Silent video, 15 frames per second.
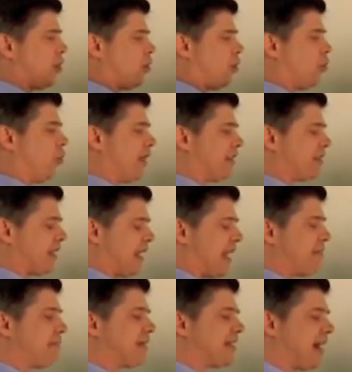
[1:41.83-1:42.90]
with
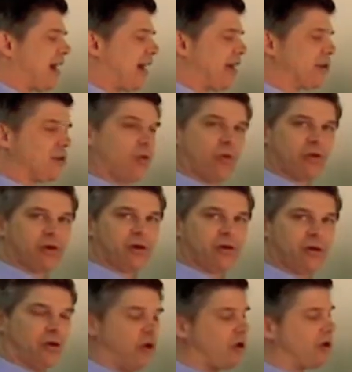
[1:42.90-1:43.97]
a benign or
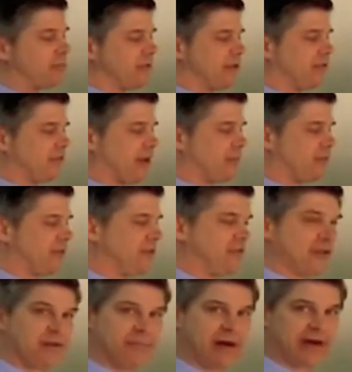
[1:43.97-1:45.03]
harmless substance
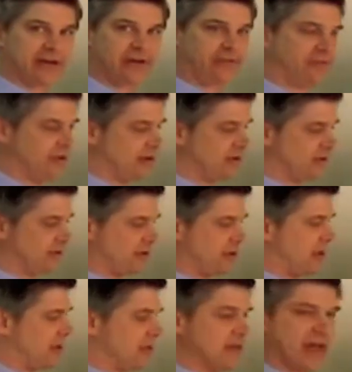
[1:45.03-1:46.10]
in the body's field.
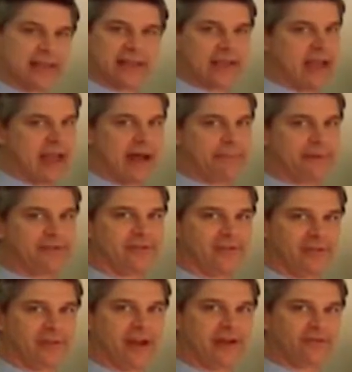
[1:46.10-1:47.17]
Nothing happens, it
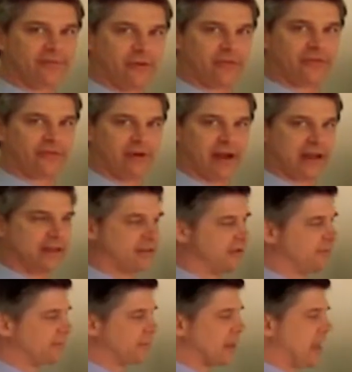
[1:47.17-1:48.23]
stays full strength.
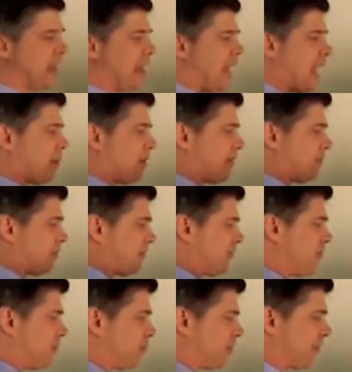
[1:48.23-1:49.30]
However,
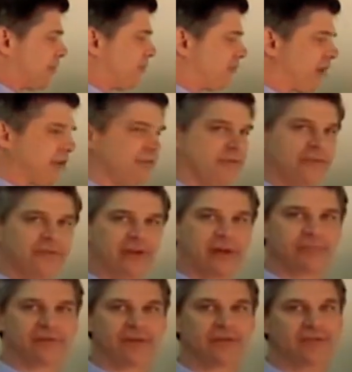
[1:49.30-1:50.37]
if you put a stressful
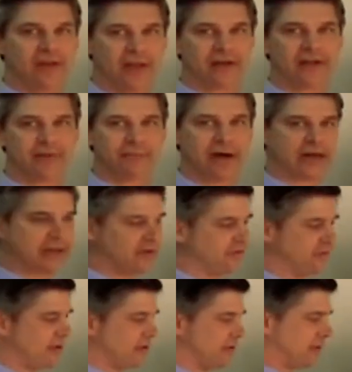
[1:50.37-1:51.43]
substance into the body's
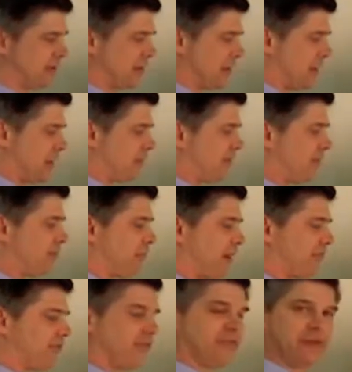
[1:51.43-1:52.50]
field, this
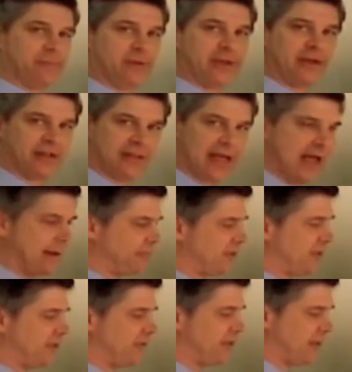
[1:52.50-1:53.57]
muscle simply
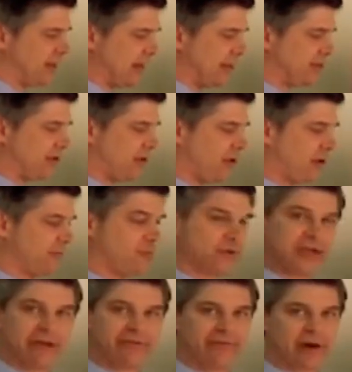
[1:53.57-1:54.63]
collapses and the arm
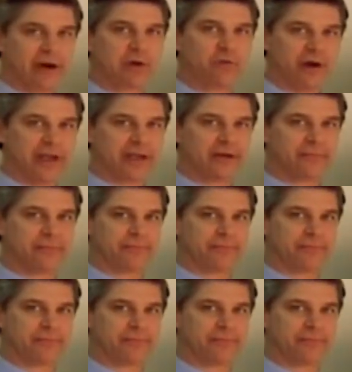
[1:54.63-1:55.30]
would get very weak.